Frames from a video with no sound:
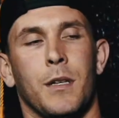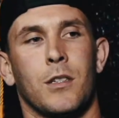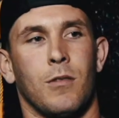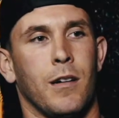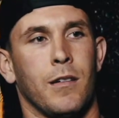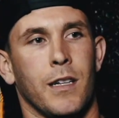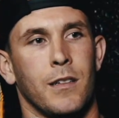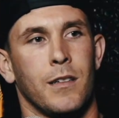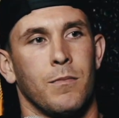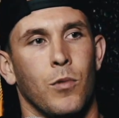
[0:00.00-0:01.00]
surrounding it
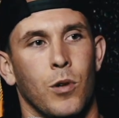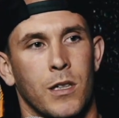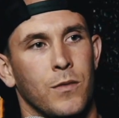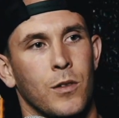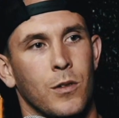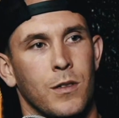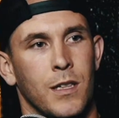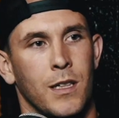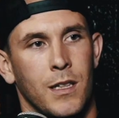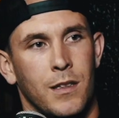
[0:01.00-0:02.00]
are more difficult than
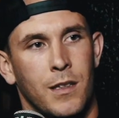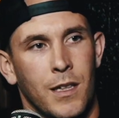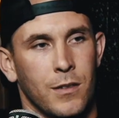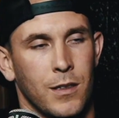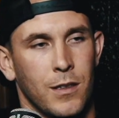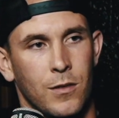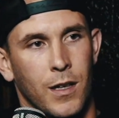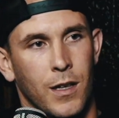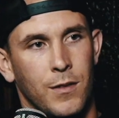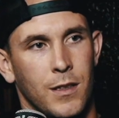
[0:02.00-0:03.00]
anything else that you
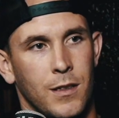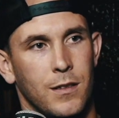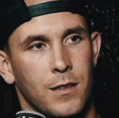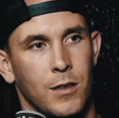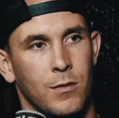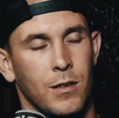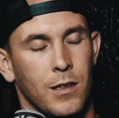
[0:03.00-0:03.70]
have to deal with,